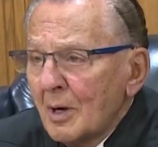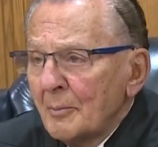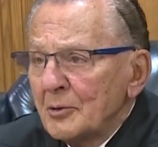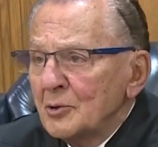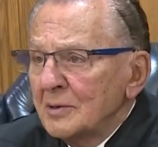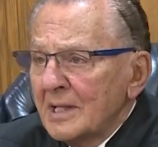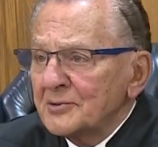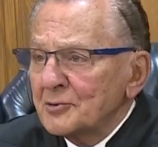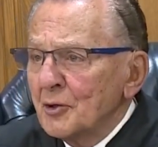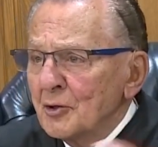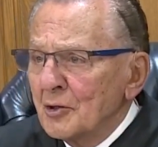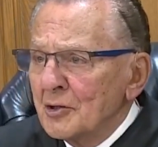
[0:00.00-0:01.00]
I mean, you, that's
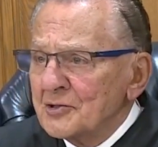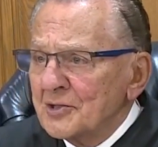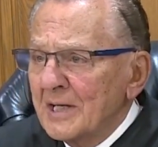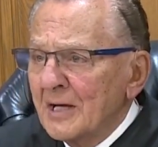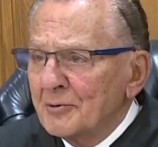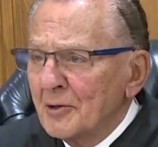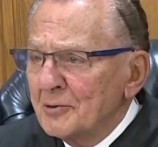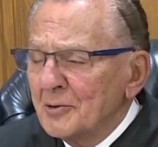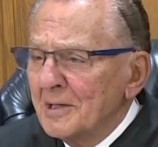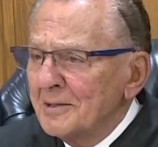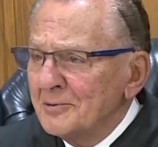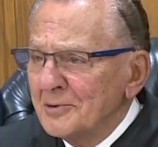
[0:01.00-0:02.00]
all you're going to say. I thought
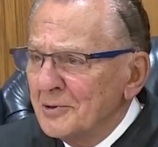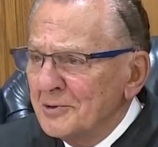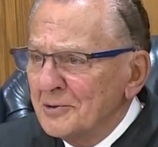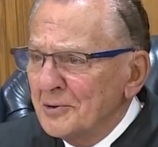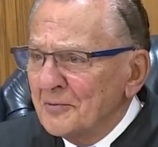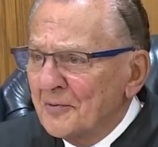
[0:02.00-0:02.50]
you, uh, you, you didn't